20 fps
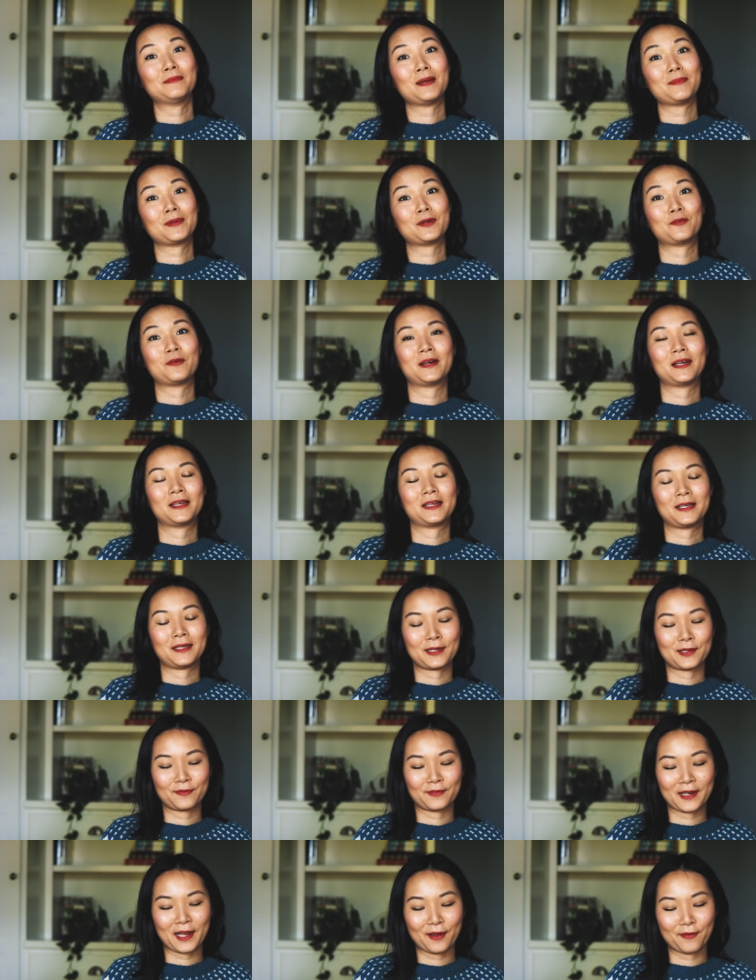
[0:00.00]
might be quiet
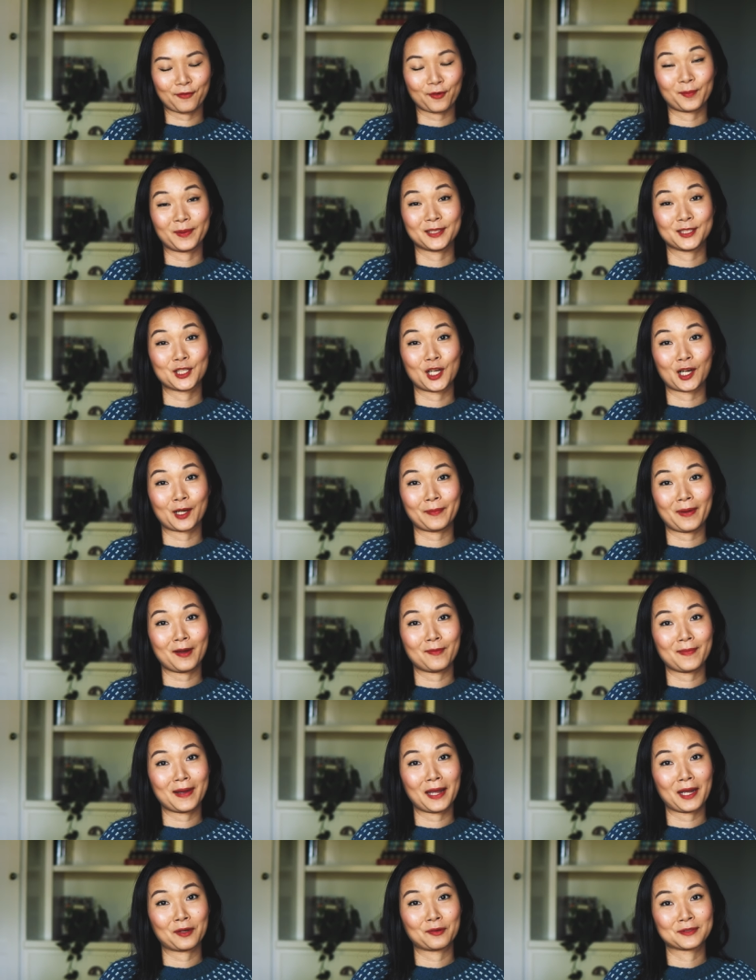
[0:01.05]
enough now for me to talk about
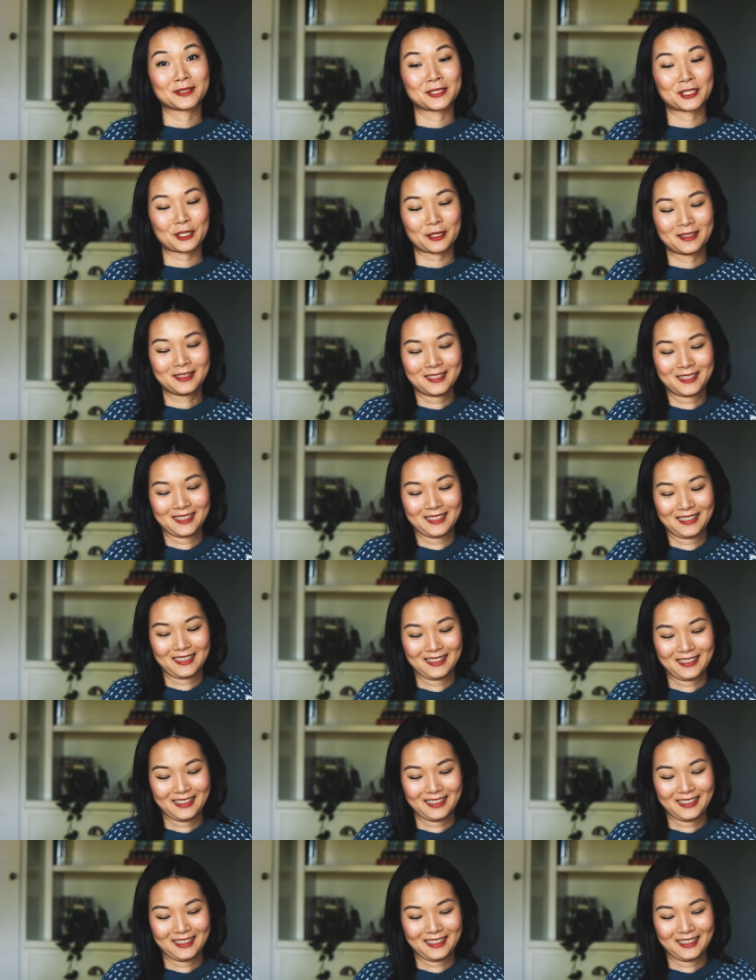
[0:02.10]
my acquisitions.